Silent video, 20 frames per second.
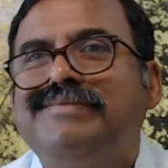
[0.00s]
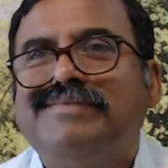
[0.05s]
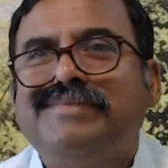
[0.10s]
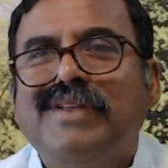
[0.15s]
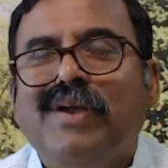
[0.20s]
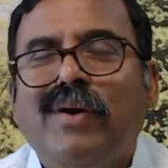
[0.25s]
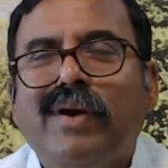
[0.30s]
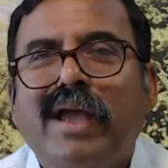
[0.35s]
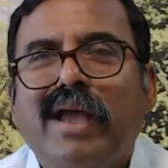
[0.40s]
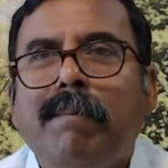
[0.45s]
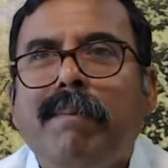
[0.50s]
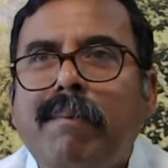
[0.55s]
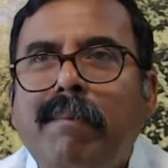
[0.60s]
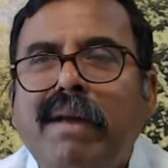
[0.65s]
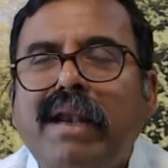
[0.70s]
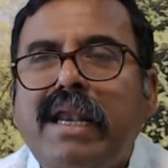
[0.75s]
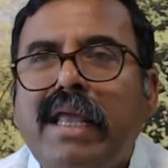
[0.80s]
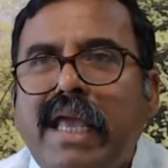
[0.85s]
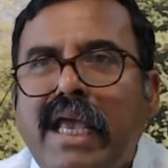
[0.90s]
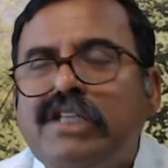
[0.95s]
Okay,
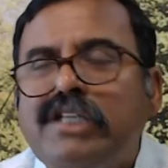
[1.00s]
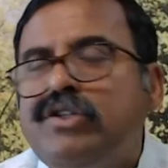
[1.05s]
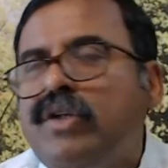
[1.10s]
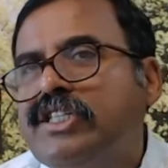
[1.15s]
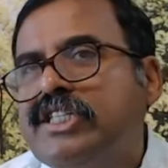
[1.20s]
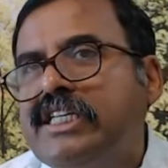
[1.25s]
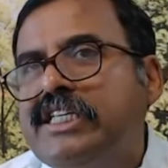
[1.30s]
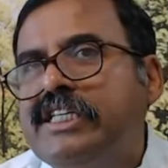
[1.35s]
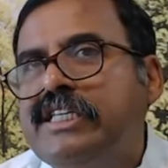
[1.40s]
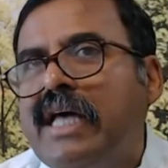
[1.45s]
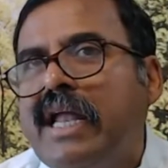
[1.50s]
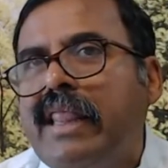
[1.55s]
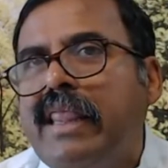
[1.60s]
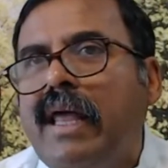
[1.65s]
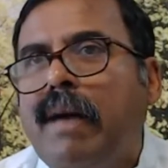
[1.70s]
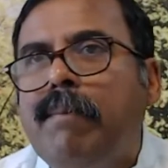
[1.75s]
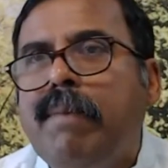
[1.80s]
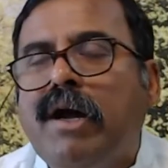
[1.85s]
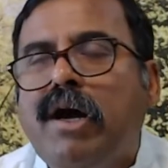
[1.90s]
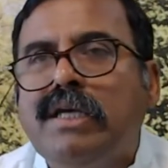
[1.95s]
Brahman is not
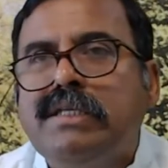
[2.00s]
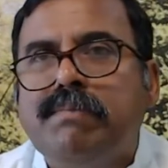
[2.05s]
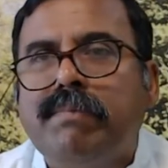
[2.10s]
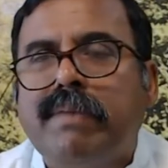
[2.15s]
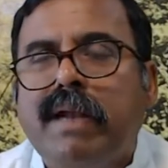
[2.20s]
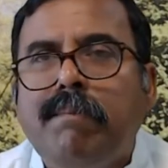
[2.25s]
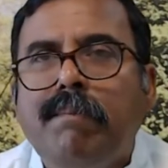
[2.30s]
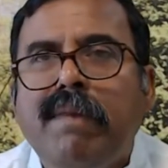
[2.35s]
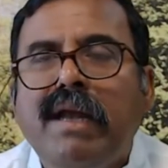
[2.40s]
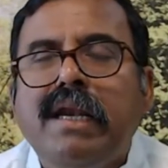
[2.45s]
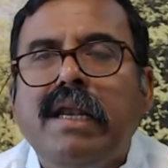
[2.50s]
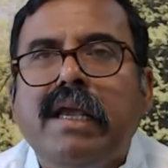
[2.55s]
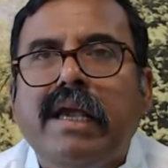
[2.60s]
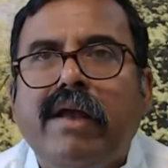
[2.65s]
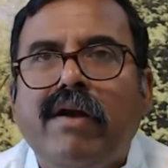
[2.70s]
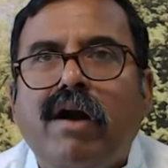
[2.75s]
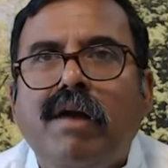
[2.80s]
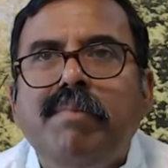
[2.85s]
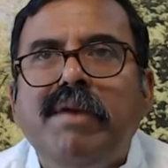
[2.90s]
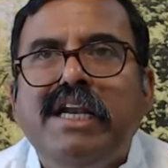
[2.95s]
Satchidananda, because Brahman
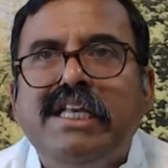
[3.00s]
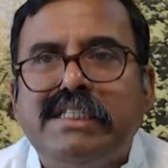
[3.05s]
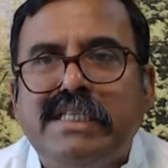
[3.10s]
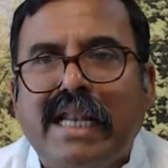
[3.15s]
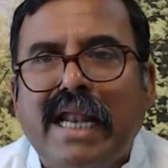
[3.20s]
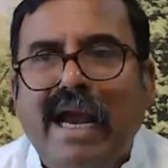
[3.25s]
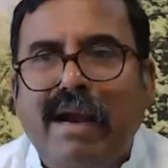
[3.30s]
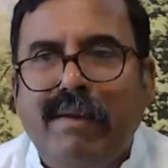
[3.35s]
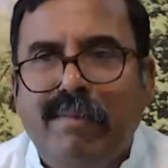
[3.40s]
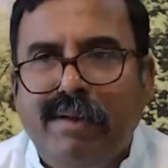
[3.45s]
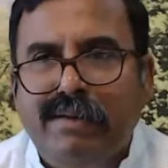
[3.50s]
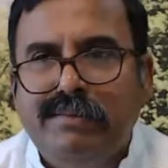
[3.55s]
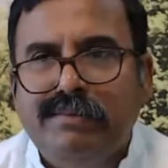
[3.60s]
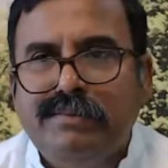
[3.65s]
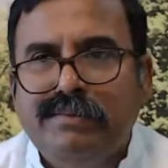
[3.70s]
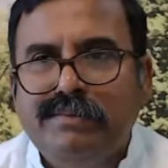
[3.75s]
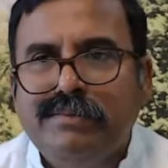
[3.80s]
cannot be described.